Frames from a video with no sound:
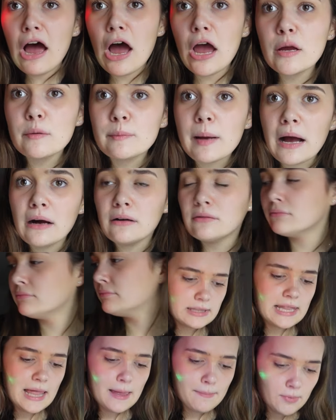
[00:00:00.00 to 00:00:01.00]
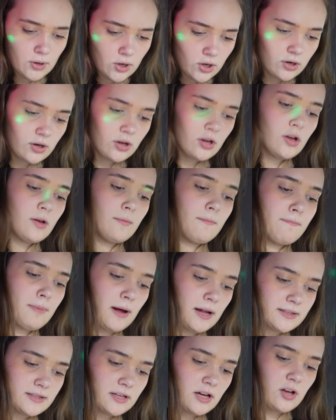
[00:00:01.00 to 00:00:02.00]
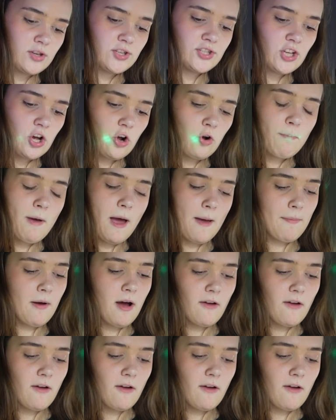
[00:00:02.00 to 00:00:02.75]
oh well. Lemon, butter, salt, pepper.